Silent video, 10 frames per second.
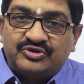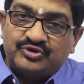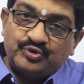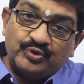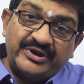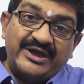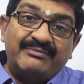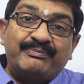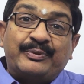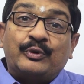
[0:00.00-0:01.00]
to the
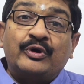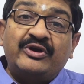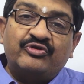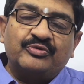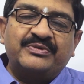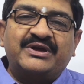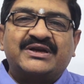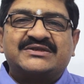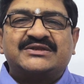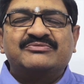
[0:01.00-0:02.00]
employees of the
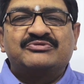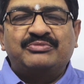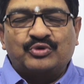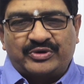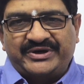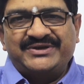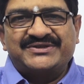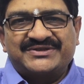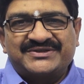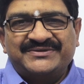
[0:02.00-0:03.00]
customs
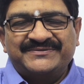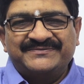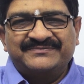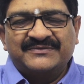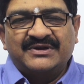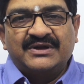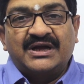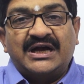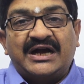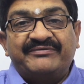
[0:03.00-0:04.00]
brokers
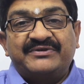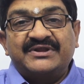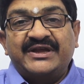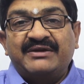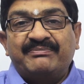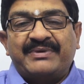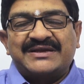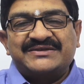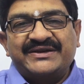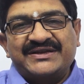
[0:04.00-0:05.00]
after they have
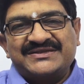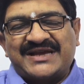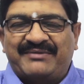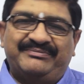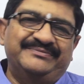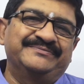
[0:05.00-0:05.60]
passed an exam.